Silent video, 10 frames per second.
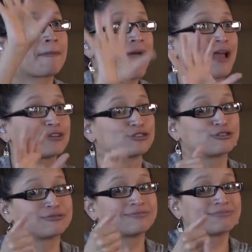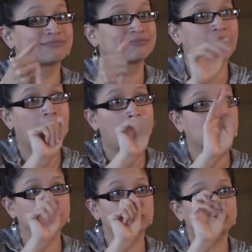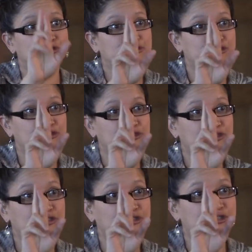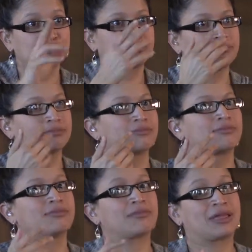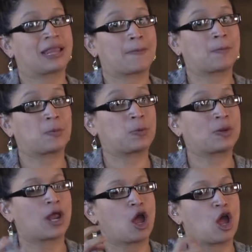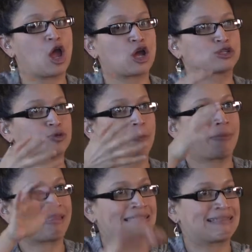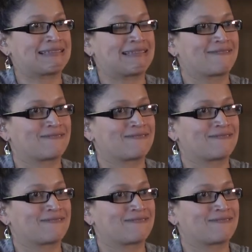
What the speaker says: And so if a pastor is an abuser themselves and the community